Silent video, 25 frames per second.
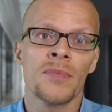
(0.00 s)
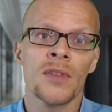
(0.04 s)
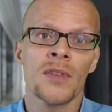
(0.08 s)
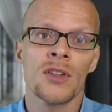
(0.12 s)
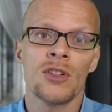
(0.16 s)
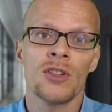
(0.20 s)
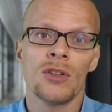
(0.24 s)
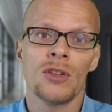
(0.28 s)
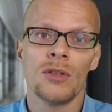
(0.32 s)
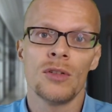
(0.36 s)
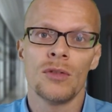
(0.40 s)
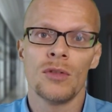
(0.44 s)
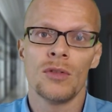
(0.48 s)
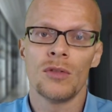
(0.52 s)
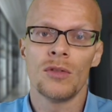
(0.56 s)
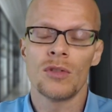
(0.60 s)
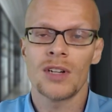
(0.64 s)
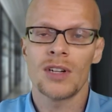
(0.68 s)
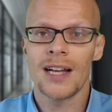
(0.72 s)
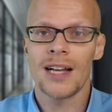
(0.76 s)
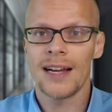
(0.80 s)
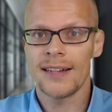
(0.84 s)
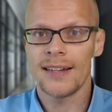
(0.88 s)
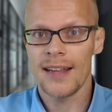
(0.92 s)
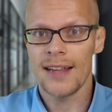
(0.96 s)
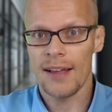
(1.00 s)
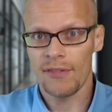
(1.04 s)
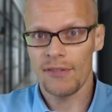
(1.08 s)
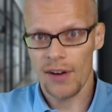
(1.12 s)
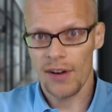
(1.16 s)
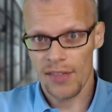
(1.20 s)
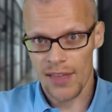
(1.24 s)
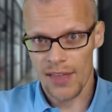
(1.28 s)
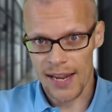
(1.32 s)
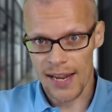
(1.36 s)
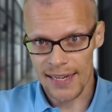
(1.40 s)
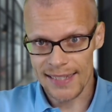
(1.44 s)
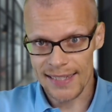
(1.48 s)
to cut
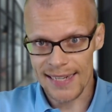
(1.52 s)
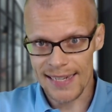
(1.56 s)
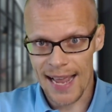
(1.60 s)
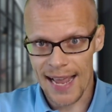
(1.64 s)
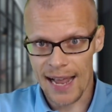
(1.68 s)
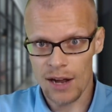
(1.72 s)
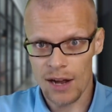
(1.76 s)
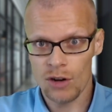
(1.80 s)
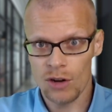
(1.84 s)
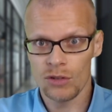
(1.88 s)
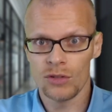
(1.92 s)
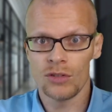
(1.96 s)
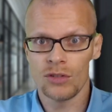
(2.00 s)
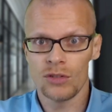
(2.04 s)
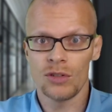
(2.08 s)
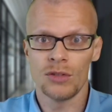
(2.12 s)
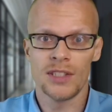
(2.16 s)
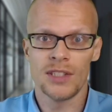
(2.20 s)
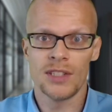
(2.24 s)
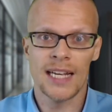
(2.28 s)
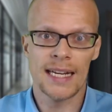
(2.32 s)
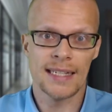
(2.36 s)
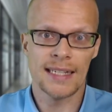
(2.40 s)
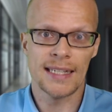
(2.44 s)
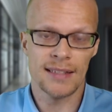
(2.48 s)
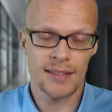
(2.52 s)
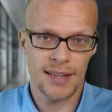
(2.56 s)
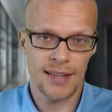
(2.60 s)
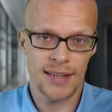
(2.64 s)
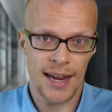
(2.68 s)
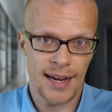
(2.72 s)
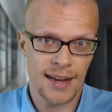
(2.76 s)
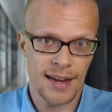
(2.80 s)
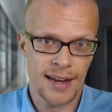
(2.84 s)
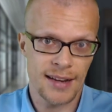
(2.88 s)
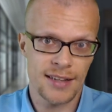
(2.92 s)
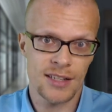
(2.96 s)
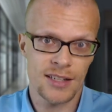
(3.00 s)
everything down to 10
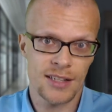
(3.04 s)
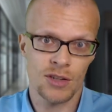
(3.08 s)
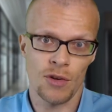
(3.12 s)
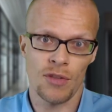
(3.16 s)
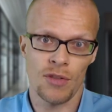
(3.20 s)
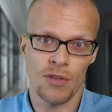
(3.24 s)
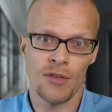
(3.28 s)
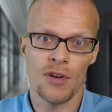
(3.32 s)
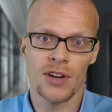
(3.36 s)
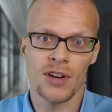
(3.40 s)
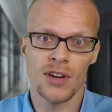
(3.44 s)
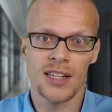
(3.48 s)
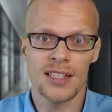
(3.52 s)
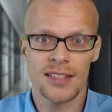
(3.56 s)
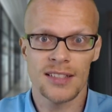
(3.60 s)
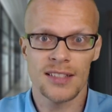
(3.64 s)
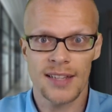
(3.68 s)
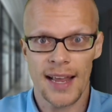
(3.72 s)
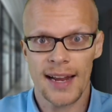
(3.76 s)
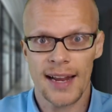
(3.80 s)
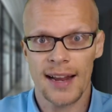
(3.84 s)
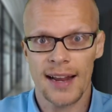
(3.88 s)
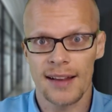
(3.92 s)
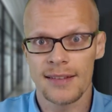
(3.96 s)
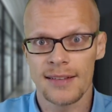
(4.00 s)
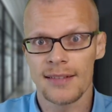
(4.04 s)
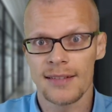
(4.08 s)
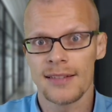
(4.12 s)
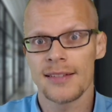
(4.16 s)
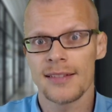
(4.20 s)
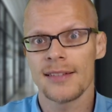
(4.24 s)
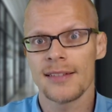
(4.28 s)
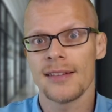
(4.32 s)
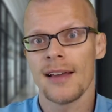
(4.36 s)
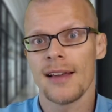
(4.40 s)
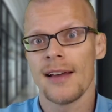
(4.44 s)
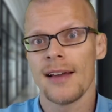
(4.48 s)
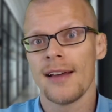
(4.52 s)
seconds or 30
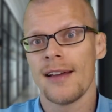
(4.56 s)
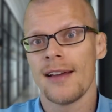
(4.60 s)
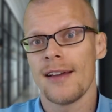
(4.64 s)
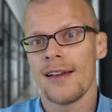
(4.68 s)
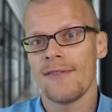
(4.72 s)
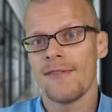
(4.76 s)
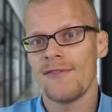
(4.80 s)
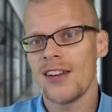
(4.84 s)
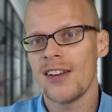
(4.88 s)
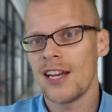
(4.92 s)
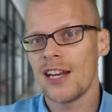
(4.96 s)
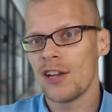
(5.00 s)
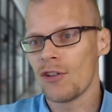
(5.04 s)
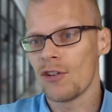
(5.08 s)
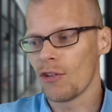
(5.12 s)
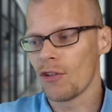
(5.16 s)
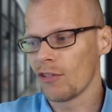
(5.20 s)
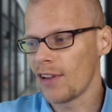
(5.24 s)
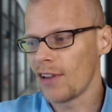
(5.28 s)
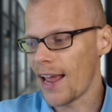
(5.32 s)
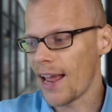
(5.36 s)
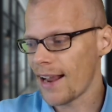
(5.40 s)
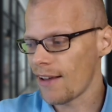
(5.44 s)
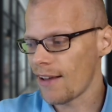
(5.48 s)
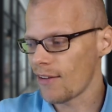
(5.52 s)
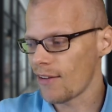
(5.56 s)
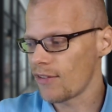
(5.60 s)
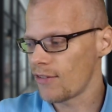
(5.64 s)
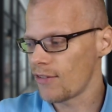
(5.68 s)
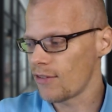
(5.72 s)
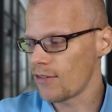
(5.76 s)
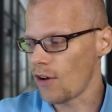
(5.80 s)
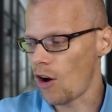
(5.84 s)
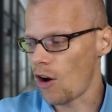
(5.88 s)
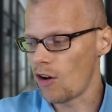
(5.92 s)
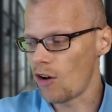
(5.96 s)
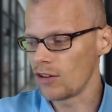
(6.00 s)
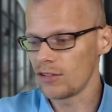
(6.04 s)
seconds. Video
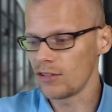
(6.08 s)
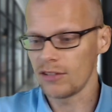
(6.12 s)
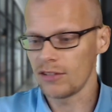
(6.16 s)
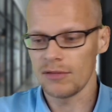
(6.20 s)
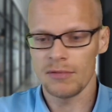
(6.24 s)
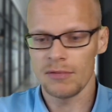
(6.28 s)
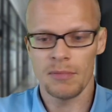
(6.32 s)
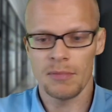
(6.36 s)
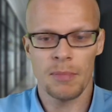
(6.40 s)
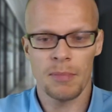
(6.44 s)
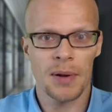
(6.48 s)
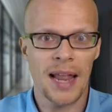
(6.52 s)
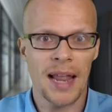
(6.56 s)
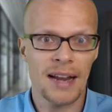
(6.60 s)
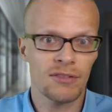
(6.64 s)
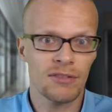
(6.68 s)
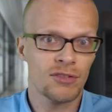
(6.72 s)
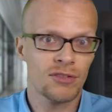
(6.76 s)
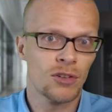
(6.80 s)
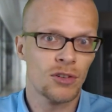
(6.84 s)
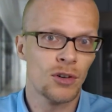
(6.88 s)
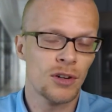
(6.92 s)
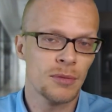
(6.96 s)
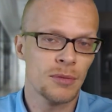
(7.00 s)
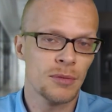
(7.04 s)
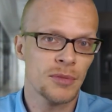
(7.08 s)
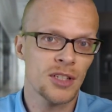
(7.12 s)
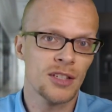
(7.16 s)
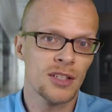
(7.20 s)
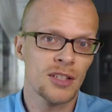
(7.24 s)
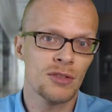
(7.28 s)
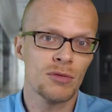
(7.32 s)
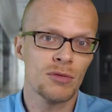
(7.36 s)
length on platforms is